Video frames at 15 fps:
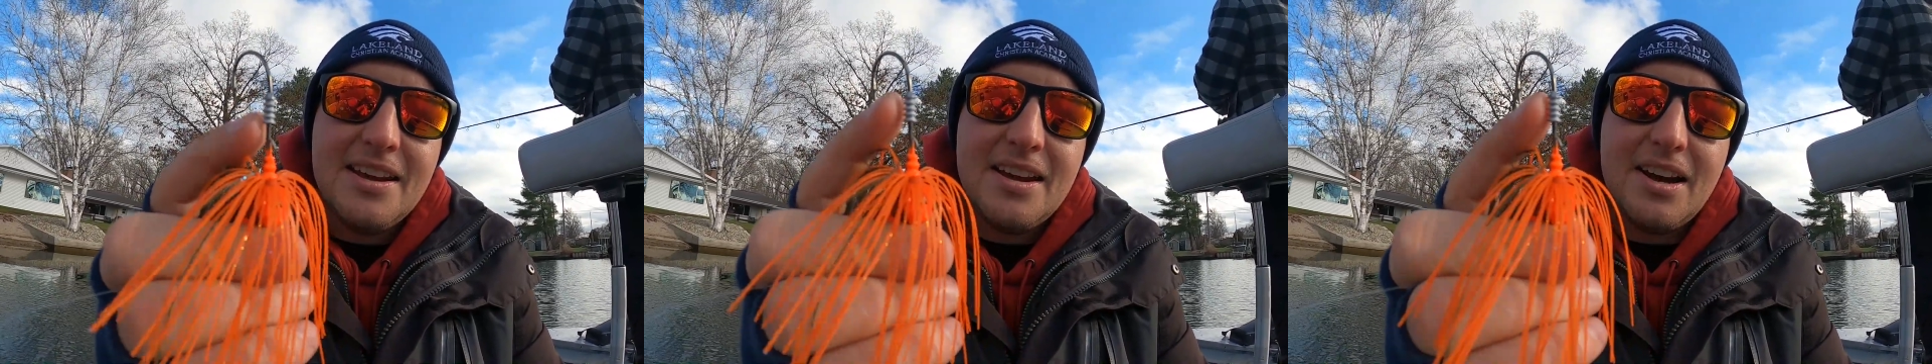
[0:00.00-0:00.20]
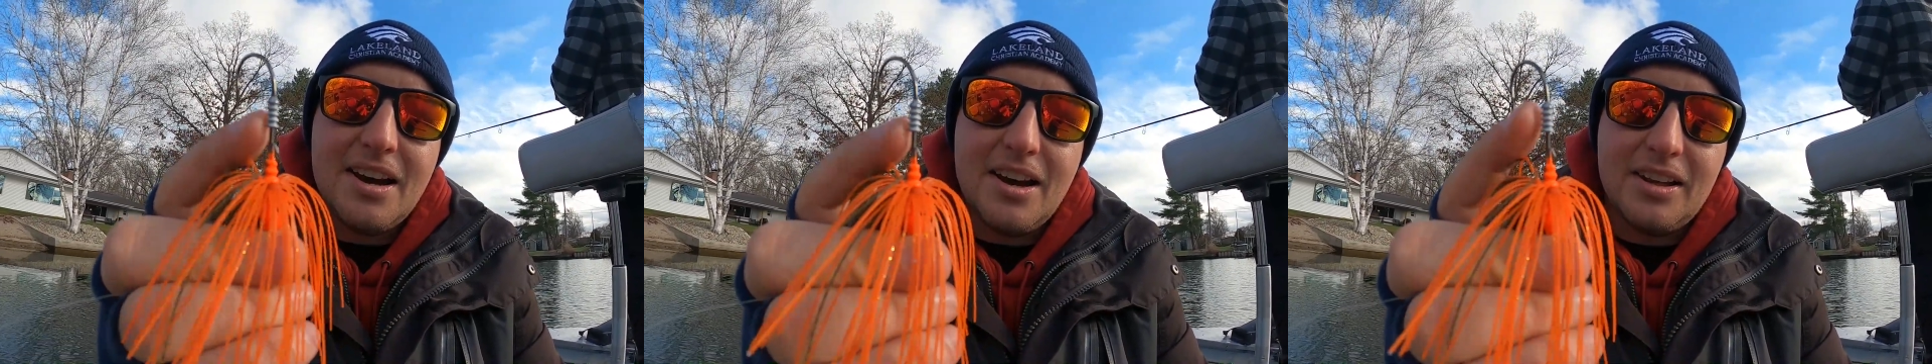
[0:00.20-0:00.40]

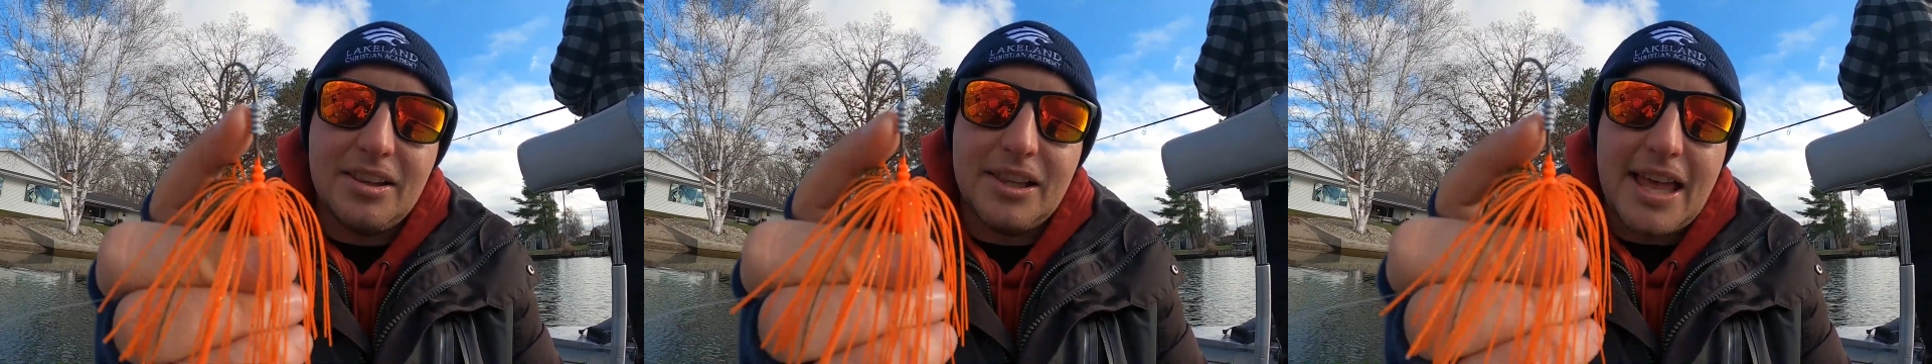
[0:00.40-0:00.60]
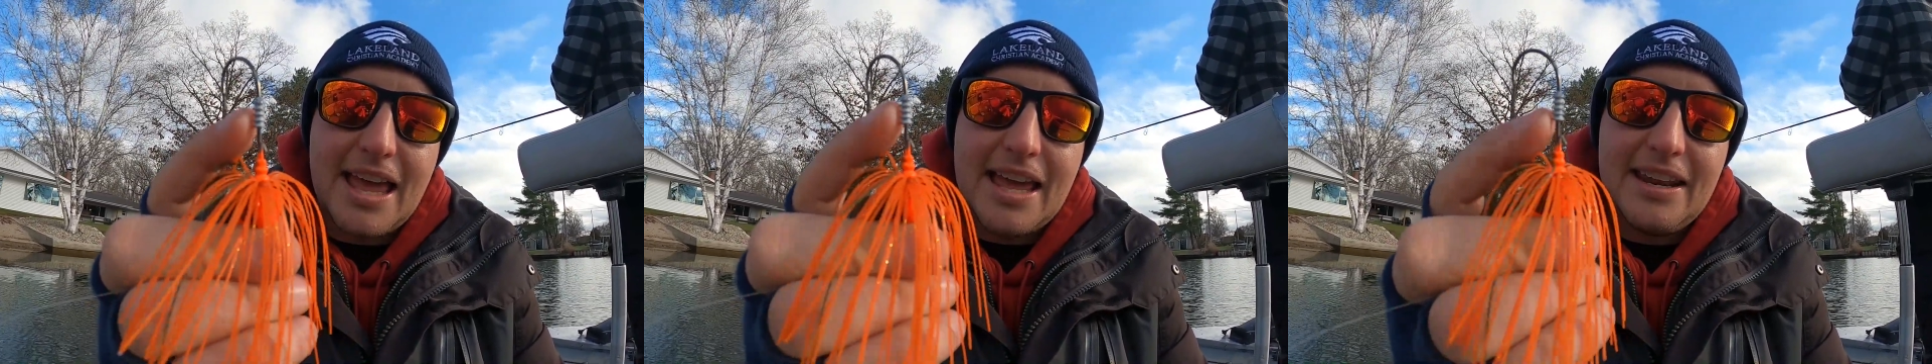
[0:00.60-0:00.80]

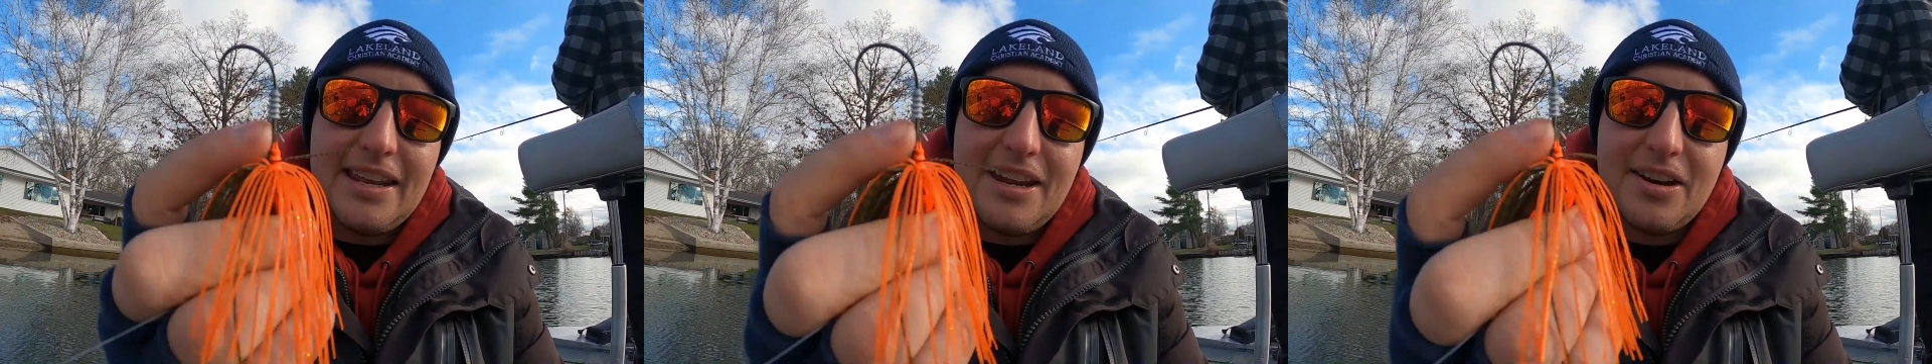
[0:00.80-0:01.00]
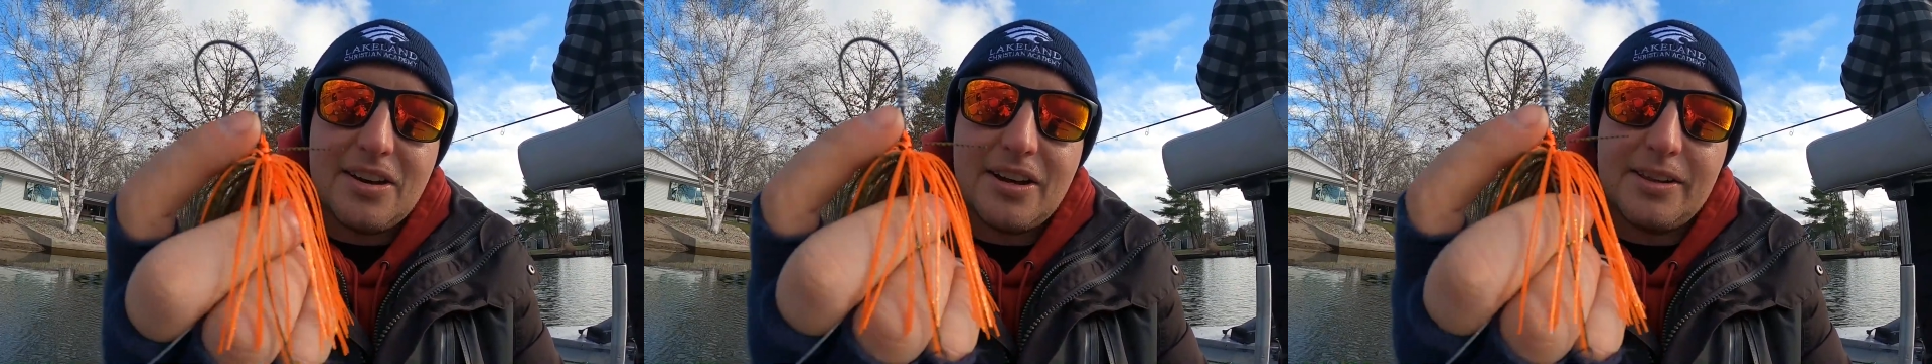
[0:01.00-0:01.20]
lead
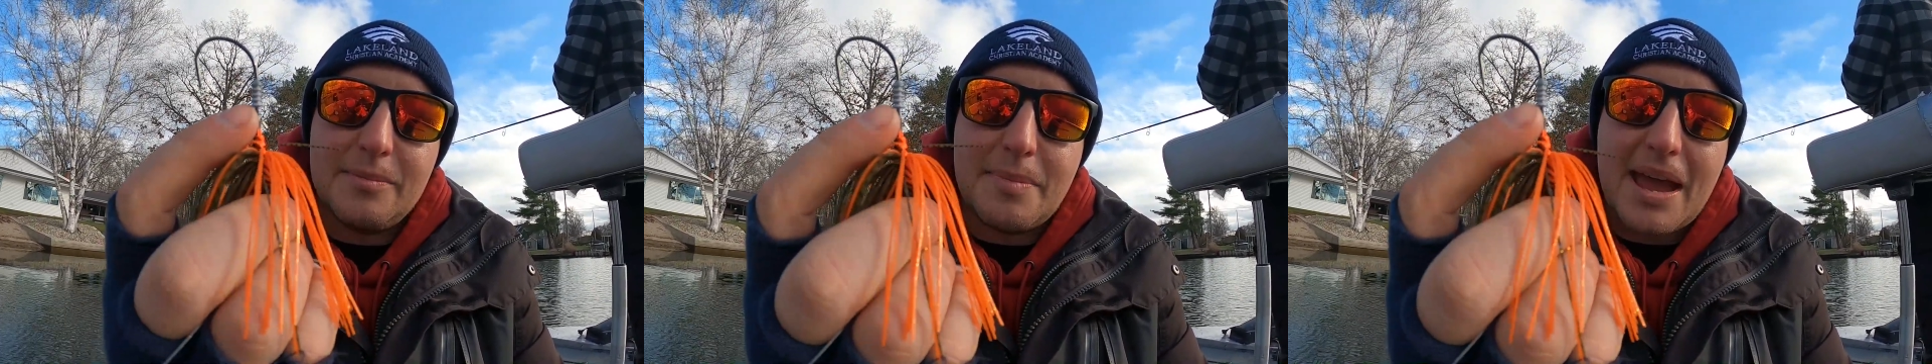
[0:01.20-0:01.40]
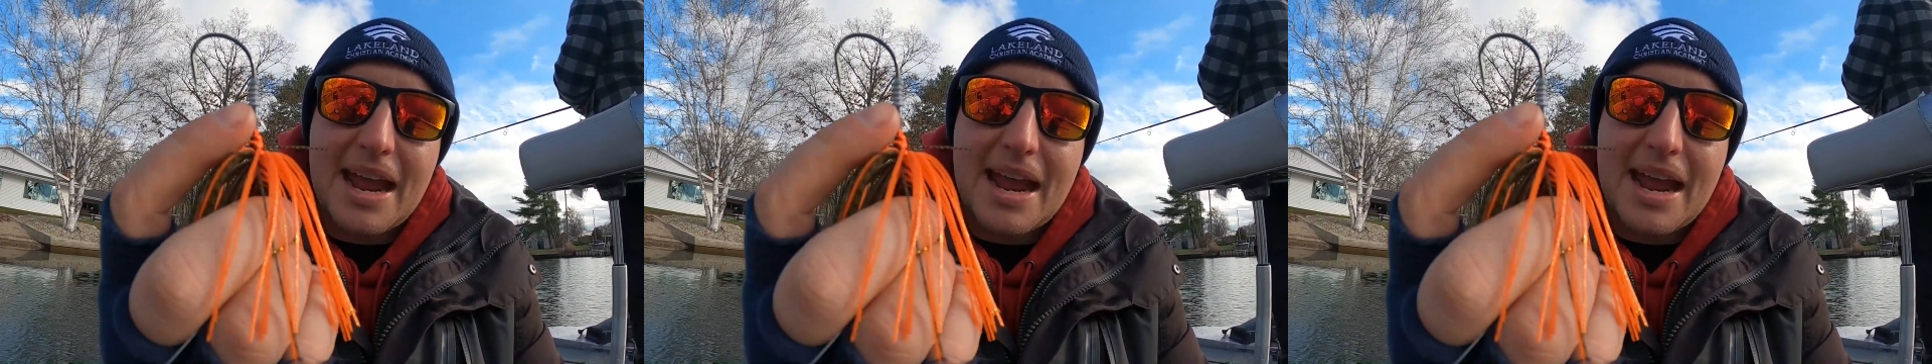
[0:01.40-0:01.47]
here on the